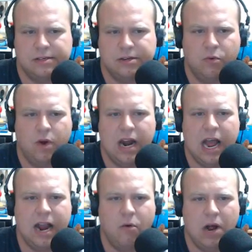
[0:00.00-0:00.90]
to what
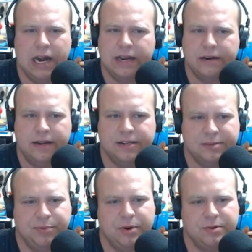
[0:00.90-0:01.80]
I wanted, as
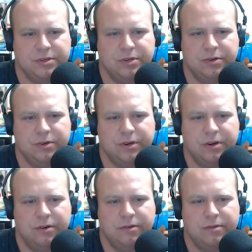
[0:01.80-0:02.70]
opposed
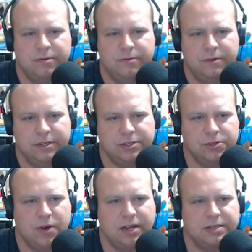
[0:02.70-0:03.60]
to, what
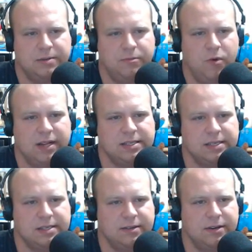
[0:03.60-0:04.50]
Strexum wants
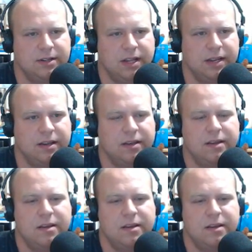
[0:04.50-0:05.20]
it to look like.